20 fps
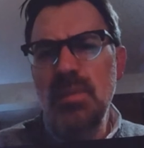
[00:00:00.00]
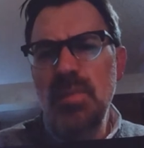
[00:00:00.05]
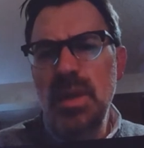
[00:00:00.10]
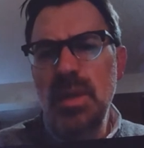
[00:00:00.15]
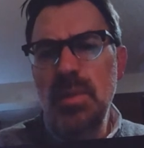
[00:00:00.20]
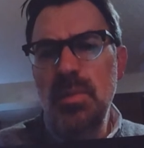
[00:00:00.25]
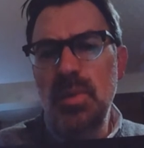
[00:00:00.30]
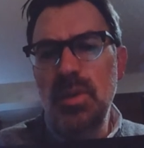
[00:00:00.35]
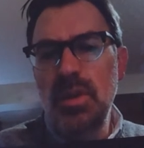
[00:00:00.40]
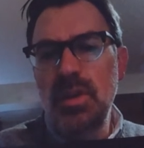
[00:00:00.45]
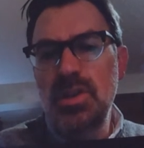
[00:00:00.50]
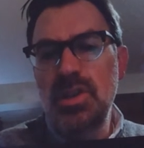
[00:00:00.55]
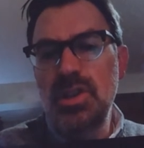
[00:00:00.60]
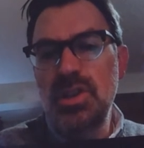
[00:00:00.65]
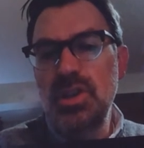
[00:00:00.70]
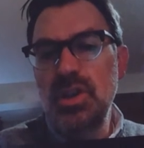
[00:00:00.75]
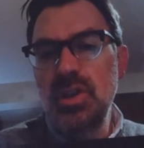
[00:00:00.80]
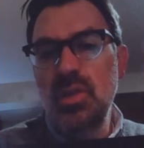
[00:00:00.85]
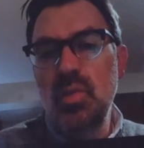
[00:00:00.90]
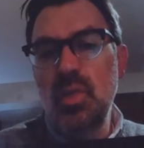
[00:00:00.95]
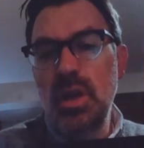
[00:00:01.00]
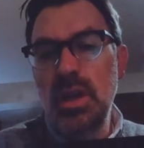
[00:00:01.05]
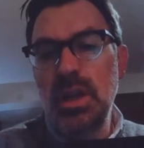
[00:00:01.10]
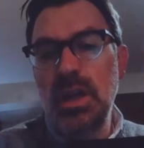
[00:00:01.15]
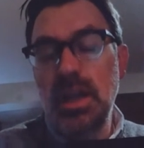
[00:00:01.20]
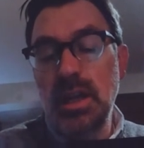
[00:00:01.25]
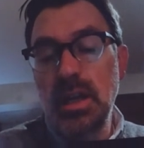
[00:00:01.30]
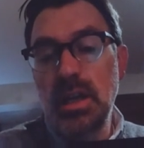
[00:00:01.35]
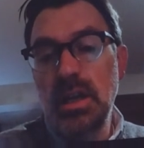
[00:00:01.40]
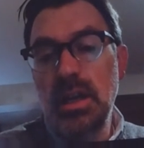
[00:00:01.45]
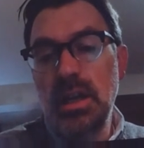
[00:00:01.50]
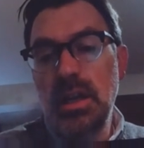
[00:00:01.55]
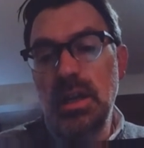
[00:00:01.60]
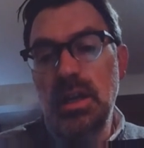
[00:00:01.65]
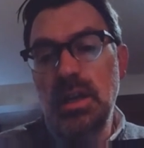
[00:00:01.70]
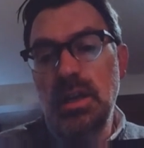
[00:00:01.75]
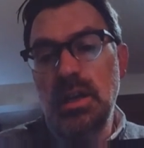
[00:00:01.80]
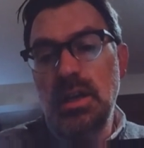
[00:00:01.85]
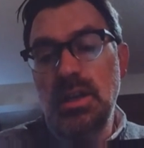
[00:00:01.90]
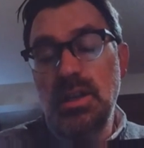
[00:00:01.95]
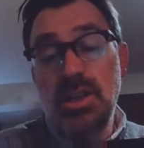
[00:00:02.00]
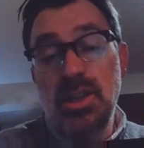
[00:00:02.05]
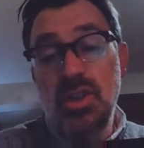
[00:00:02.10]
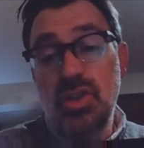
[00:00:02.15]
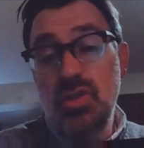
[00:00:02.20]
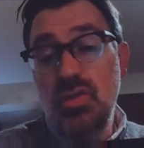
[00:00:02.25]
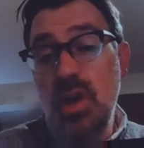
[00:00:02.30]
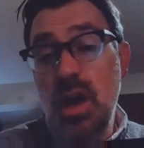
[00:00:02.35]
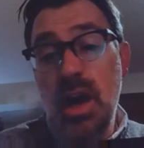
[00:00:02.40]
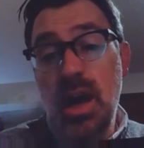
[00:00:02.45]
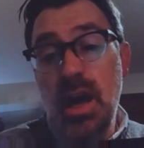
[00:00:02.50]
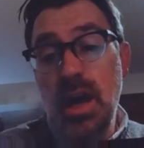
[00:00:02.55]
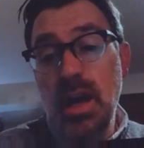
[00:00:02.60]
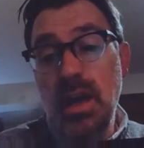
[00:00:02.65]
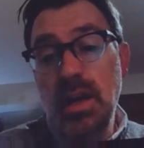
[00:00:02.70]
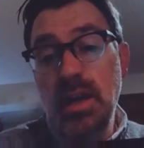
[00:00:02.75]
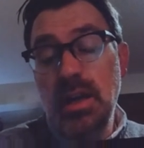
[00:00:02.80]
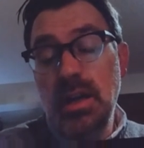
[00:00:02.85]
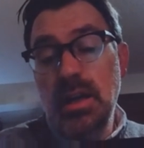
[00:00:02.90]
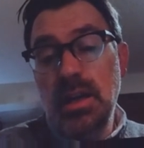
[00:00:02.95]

people are still willing to try